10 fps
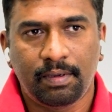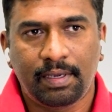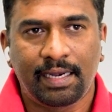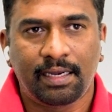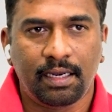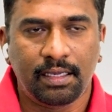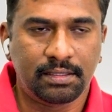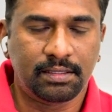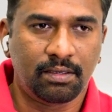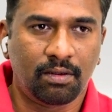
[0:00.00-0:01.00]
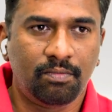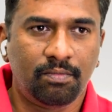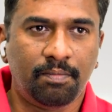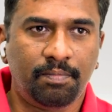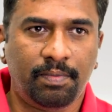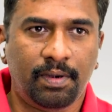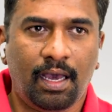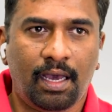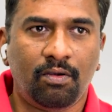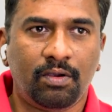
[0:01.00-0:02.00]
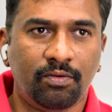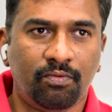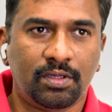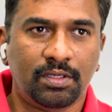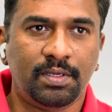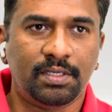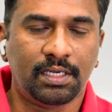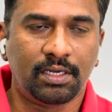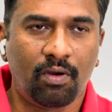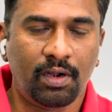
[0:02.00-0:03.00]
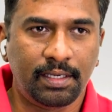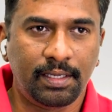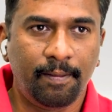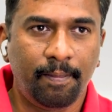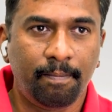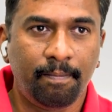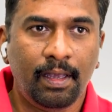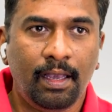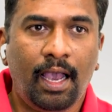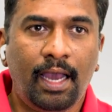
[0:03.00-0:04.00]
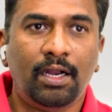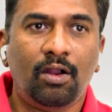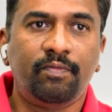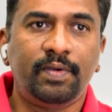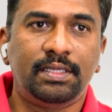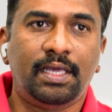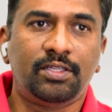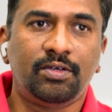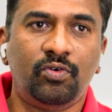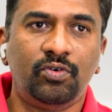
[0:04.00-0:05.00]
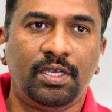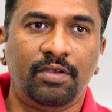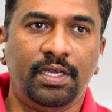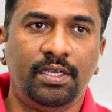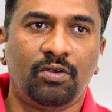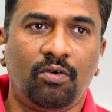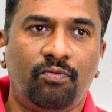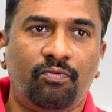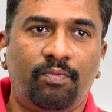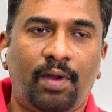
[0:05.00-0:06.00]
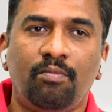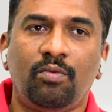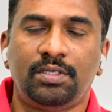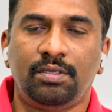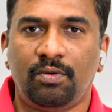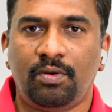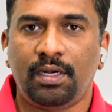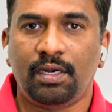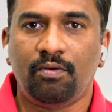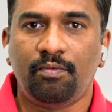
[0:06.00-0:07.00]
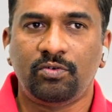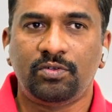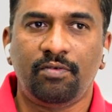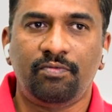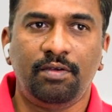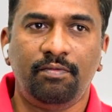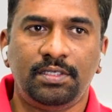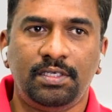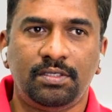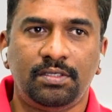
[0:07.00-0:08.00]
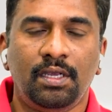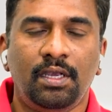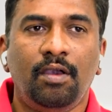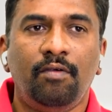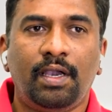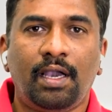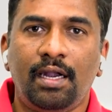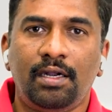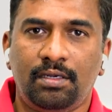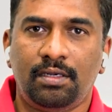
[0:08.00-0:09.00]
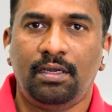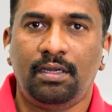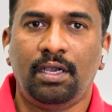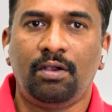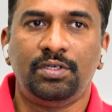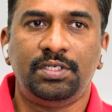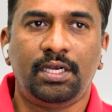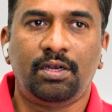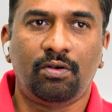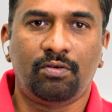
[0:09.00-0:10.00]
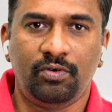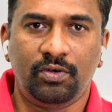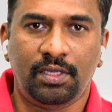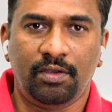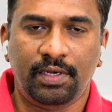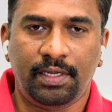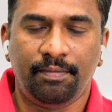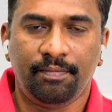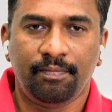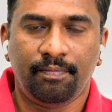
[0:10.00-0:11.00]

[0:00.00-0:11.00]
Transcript: categories, the people are looking for the best in quality. And along with that, the food safety is of prime most important. Food safety, which is, we can't negotiate on food safety.